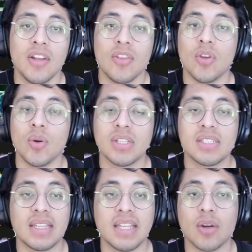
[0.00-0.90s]
Notice
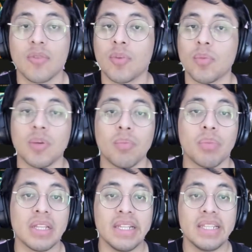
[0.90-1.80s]
that they are from
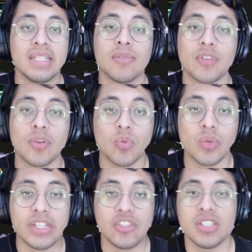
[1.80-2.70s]
completely different
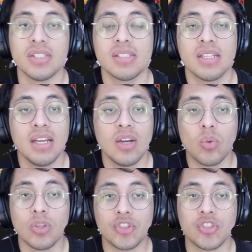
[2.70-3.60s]
regions,
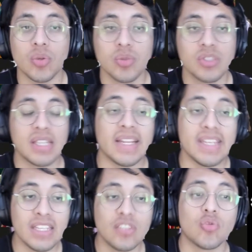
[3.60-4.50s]
which shows that
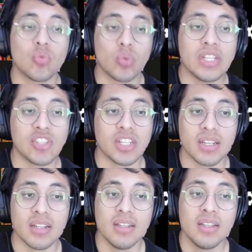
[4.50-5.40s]
each
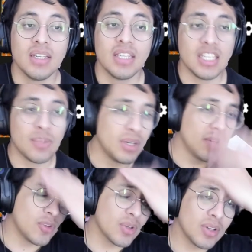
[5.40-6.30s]
region, even if
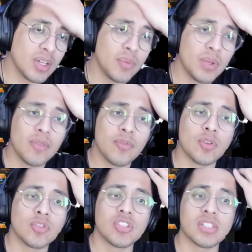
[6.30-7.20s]
you're
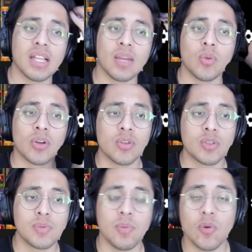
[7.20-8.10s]
just like one of those
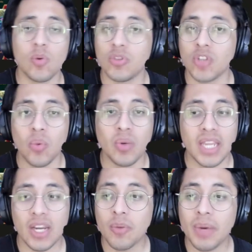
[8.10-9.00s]
people who don't
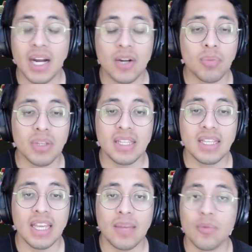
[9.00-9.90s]
care about how to play the
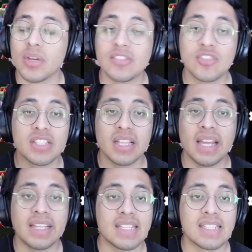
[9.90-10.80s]
game, you guys just
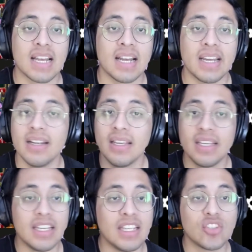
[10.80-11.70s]
like design,
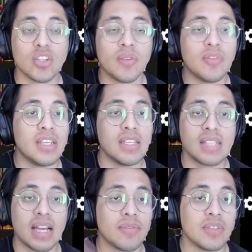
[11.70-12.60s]
each of these
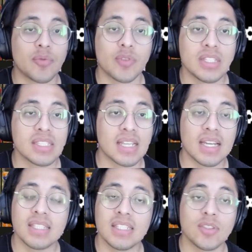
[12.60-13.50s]
have different
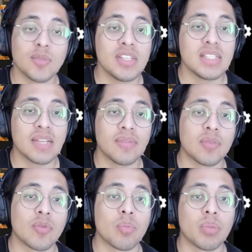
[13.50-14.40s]
designs, each of these have
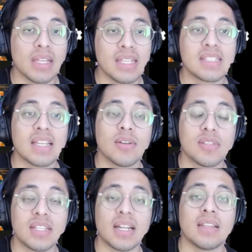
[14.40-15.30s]
different play styles
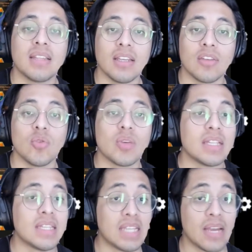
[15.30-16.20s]
that I think you
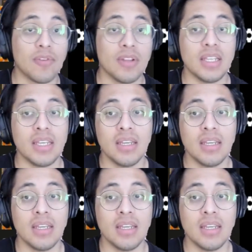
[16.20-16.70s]
can definitely